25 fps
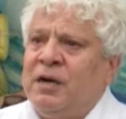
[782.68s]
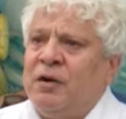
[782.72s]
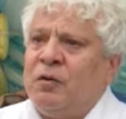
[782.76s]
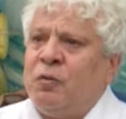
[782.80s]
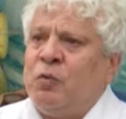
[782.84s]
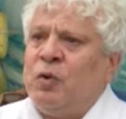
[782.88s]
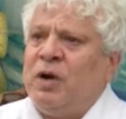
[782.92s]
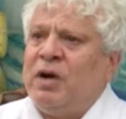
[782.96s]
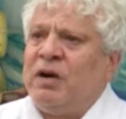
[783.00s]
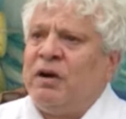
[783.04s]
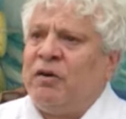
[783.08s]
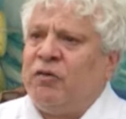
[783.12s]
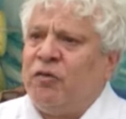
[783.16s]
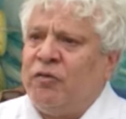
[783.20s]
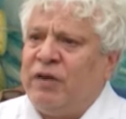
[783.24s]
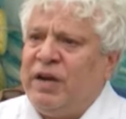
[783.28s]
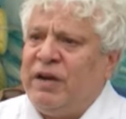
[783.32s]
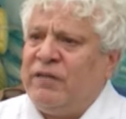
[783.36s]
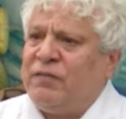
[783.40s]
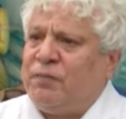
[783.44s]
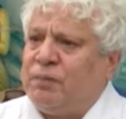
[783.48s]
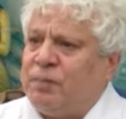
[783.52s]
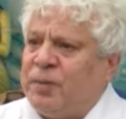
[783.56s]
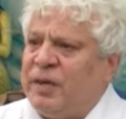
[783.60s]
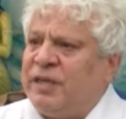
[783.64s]
were
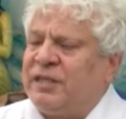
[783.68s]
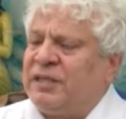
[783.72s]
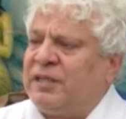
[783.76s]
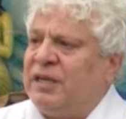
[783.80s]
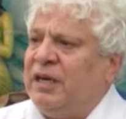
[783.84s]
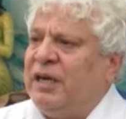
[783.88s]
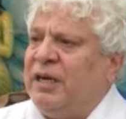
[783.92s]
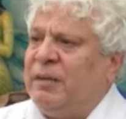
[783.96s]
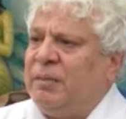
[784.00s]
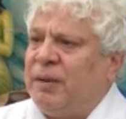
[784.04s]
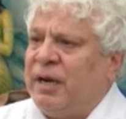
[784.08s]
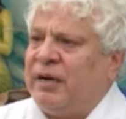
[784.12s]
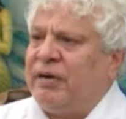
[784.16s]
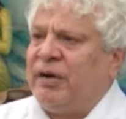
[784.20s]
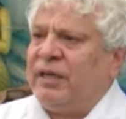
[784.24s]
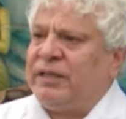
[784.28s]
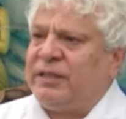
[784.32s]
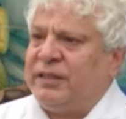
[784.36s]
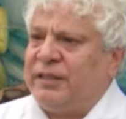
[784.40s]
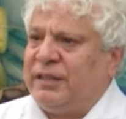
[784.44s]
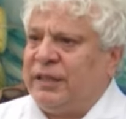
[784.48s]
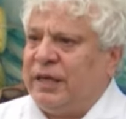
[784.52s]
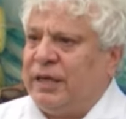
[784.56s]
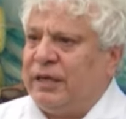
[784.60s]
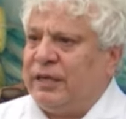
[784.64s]
grieved personally by
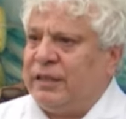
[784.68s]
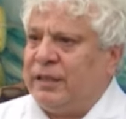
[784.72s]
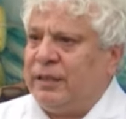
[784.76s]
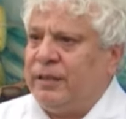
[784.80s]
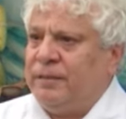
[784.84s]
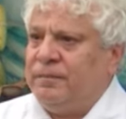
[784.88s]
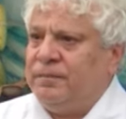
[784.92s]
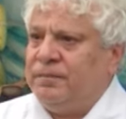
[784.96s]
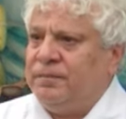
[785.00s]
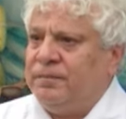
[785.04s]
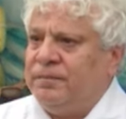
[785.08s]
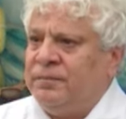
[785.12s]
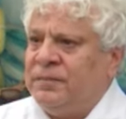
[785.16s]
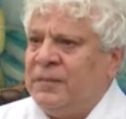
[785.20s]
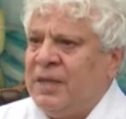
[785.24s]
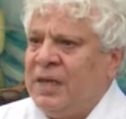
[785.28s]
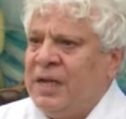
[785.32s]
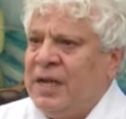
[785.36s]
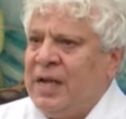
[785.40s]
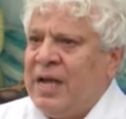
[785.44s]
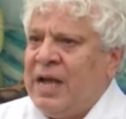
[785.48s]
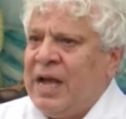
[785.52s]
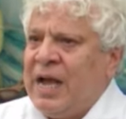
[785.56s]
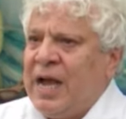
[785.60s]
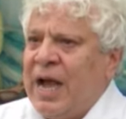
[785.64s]
Ratan Tata.
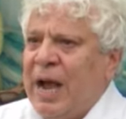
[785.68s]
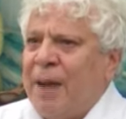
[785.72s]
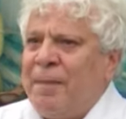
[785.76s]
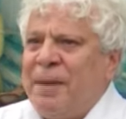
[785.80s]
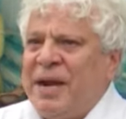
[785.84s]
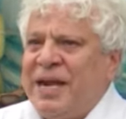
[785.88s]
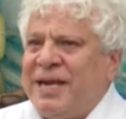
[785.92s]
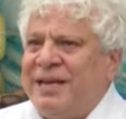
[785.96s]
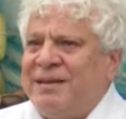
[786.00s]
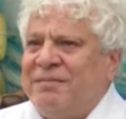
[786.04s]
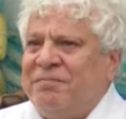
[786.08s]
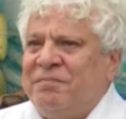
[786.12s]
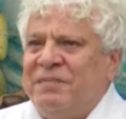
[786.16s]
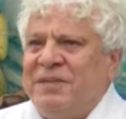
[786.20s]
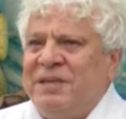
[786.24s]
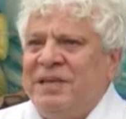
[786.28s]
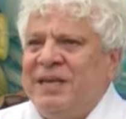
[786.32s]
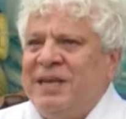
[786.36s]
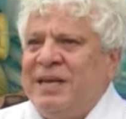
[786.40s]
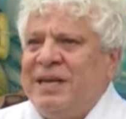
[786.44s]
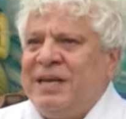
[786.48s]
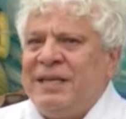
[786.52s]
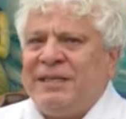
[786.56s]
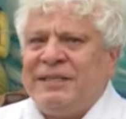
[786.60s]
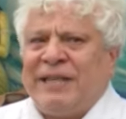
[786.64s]
I mean,
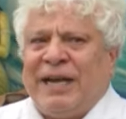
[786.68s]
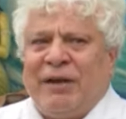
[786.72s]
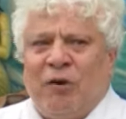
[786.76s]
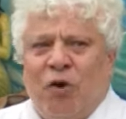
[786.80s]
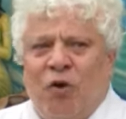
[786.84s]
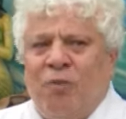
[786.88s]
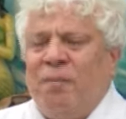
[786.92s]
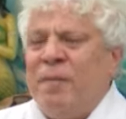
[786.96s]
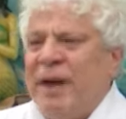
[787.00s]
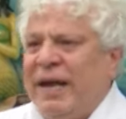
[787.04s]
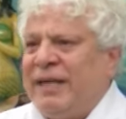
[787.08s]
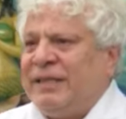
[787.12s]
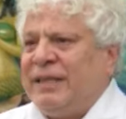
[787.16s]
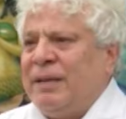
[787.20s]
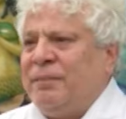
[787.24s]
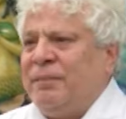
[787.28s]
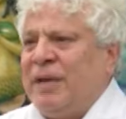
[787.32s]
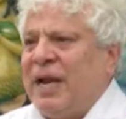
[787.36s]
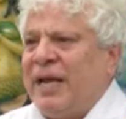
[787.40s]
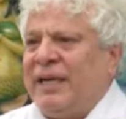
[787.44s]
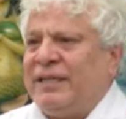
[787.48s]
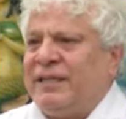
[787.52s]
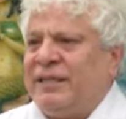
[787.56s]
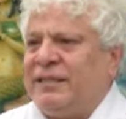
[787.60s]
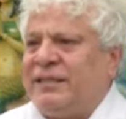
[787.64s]
they don't make them
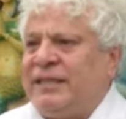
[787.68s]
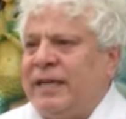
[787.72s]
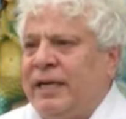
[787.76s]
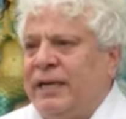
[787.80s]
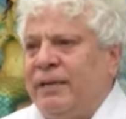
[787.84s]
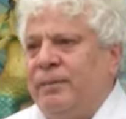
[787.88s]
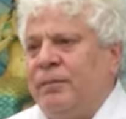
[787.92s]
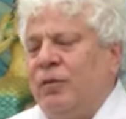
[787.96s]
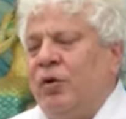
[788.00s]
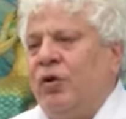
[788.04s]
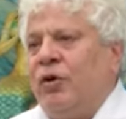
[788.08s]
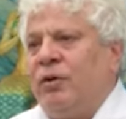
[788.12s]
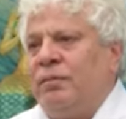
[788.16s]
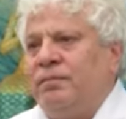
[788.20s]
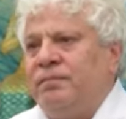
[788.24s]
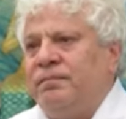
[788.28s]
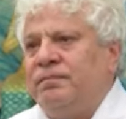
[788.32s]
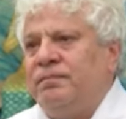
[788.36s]
like this anymore.